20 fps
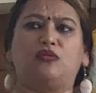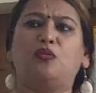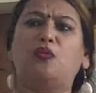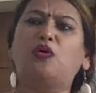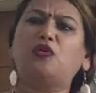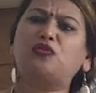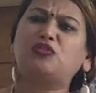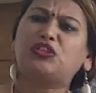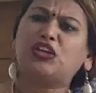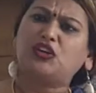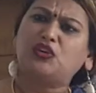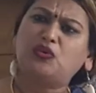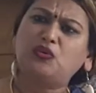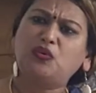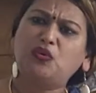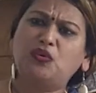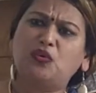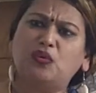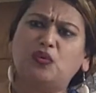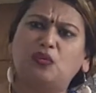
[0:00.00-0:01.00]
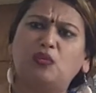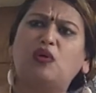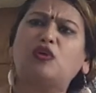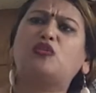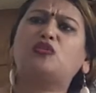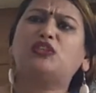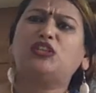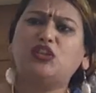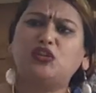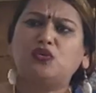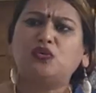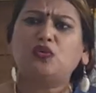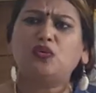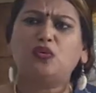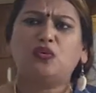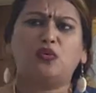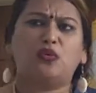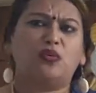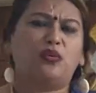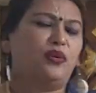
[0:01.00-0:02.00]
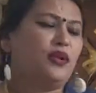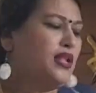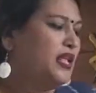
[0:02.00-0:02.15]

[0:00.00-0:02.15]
What do they do? What do they do?